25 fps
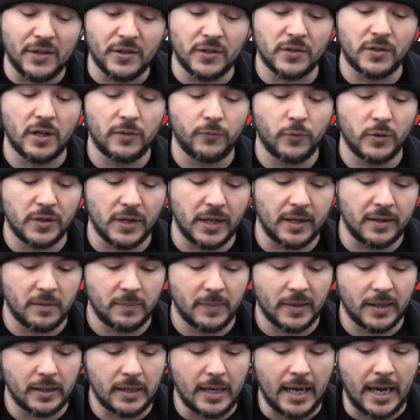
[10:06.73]
and stuff was getting
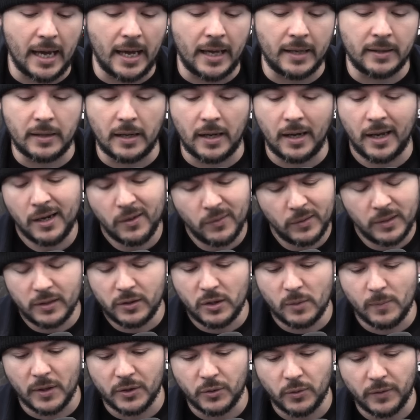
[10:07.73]
big. And uh, I didn't really
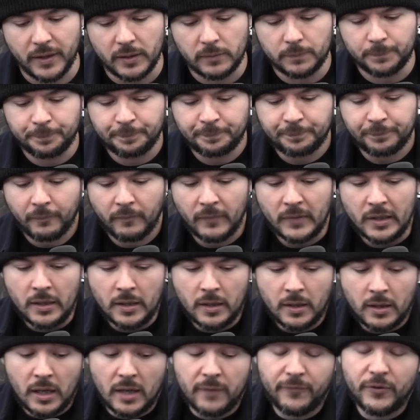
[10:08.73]
do much with it.
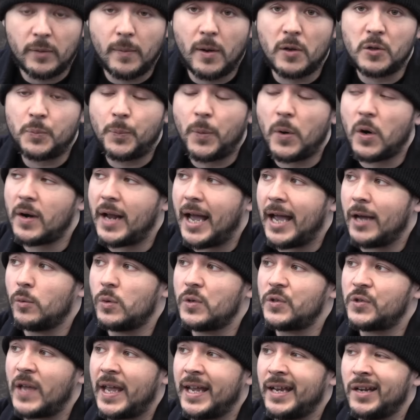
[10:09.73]
And for the most part, I
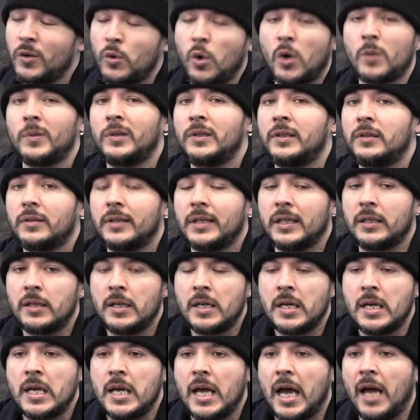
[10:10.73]
was a normal little kid.
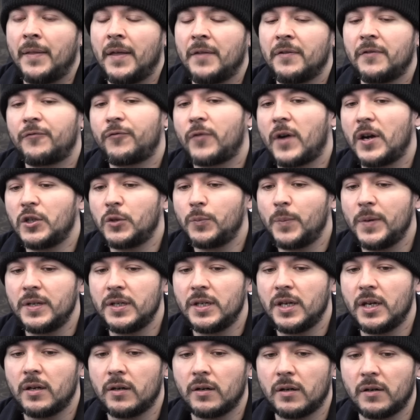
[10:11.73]
And then the freshman
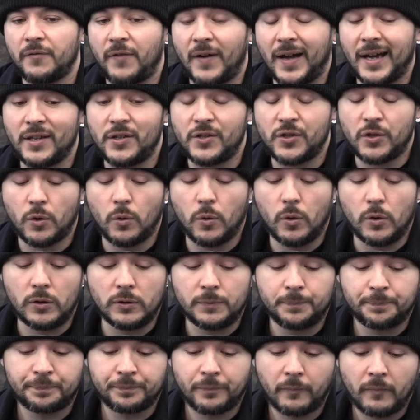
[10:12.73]
year of high
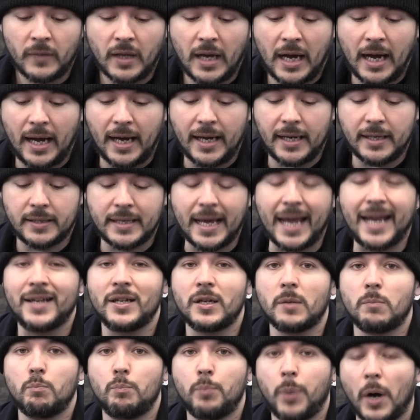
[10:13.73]
school, I gained
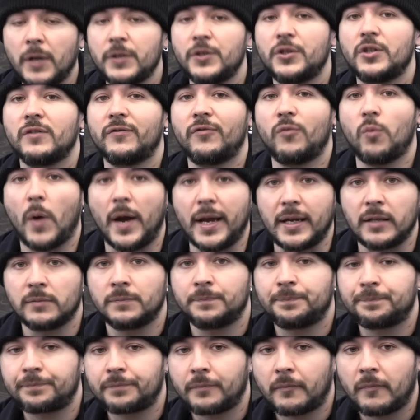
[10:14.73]
a bunch of weight.
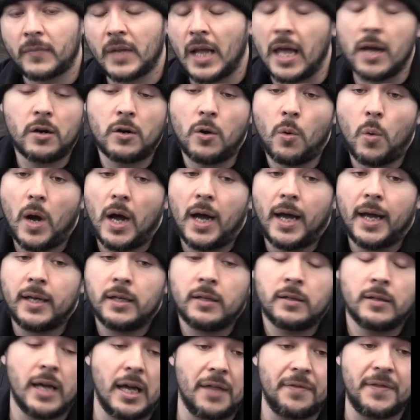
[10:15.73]
I don't know
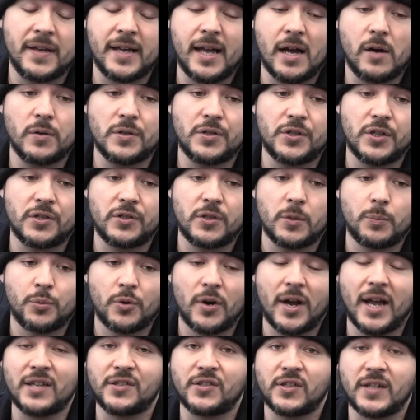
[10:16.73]
why. I think I was just
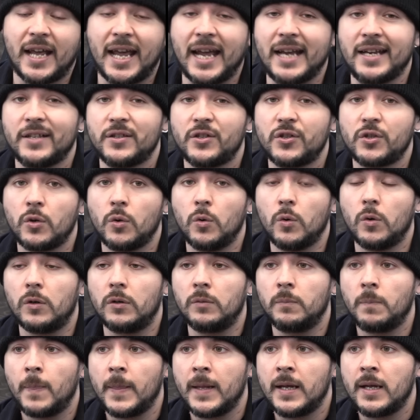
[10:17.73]
depressed and I hated
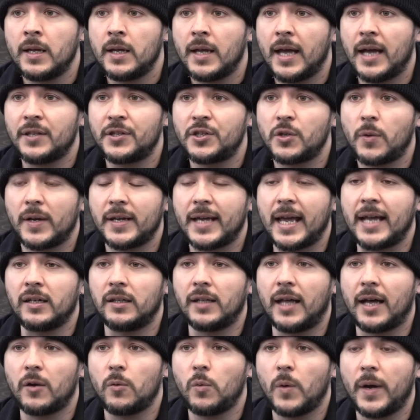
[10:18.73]
school. And so I gained a
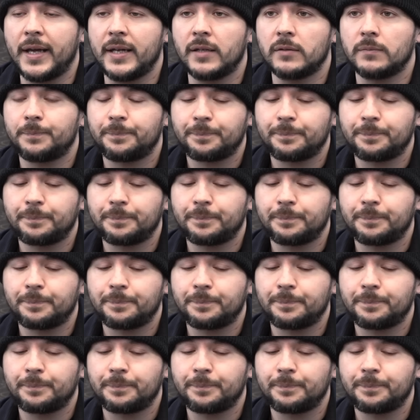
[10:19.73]
lot of weight